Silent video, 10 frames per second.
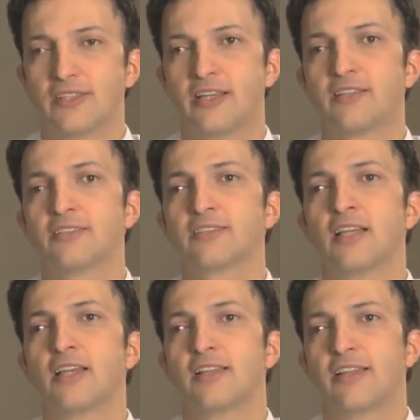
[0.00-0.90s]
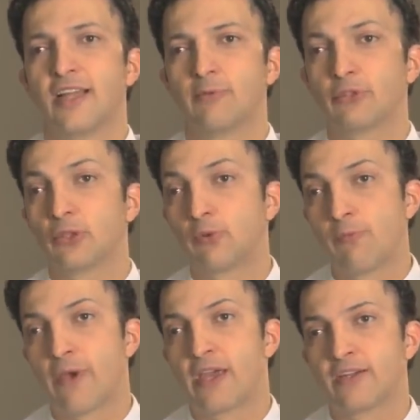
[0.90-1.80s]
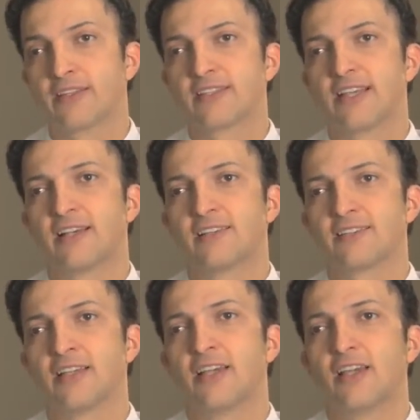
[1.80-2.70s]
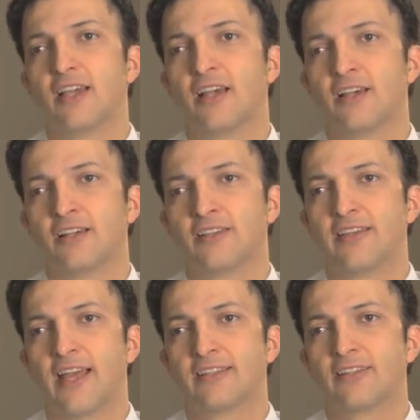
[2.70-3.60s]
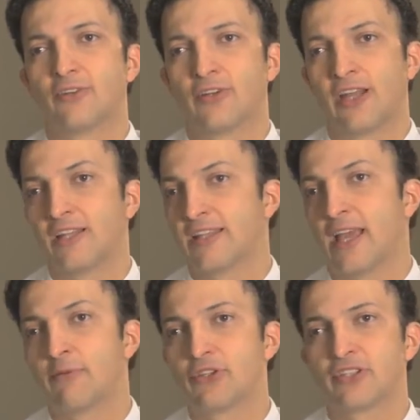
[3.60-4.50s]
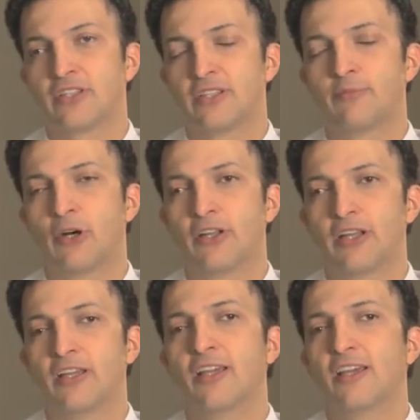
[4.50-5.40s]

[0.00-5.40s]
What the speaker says: cells. They're able to repair the cells or any damage in the body.